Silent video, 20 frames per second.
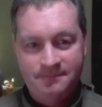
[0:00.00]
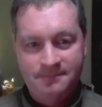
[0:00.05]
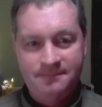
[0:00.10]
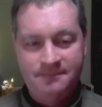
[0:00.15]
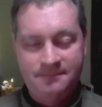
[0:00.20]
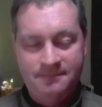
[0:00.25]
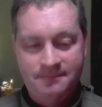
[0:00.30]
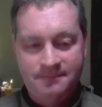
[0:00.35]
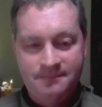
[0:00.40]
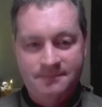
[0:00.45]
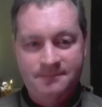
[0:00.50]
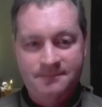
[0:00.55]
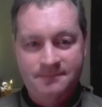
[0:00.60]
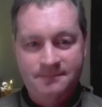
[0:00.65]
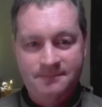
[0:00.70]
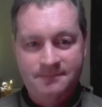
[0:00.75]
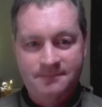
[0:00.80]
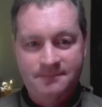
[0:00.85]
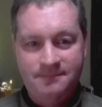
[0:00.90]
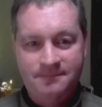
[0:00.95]

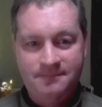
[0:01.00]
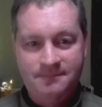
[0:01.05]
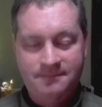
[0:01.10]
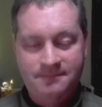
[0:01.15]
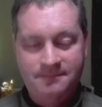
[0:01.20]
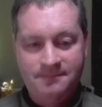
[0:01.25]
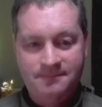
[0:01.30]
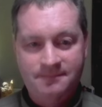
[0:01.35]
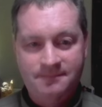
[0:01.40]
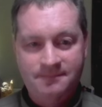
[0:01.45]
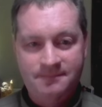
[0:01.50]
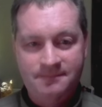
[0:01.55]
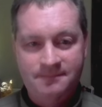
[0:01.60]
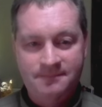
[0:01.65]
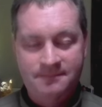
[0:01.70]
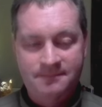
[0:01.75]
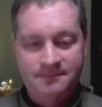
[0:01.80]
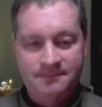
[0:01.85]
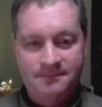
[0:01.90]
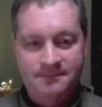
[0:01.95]

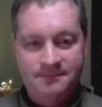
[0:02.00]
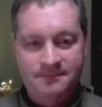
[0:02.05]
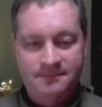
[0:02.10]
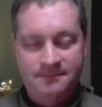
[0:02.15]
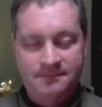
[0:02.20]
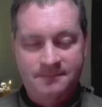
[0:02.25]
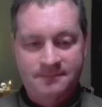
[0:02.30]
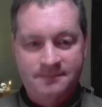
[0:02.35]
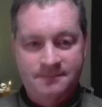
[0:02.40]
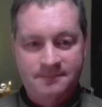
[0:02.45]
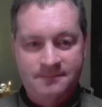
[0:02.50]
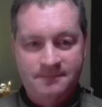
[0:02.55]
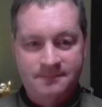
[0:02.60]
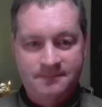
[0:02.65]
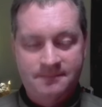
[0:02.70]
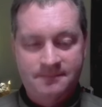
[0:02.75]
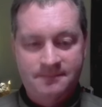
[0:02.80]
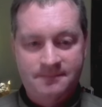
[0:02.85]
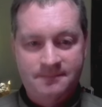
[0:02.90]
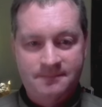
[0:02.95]

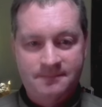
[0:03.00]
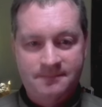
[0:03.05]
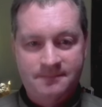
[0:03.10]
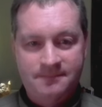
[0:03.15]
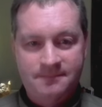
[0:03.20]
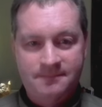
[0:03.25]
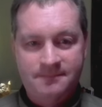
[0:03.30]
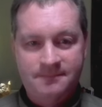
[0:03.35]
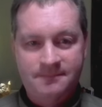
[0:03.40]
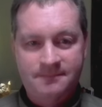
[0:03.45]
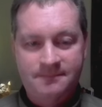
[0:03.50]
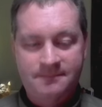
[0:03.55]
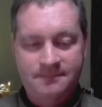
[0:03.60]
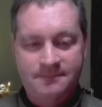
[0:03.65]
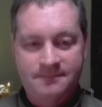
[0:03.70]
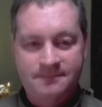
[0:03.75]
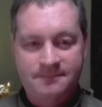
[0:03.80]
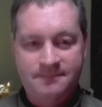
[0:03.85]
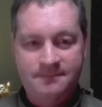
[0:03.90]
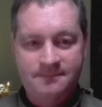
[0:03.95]

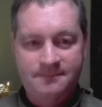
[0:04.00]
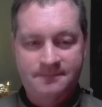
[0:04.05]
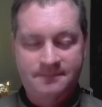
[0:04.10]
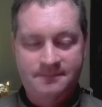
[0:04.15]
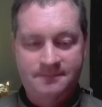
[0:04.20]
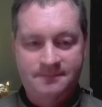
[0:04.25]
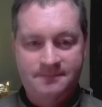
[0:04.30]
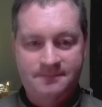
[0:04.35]
No words are spoken by the person on screen.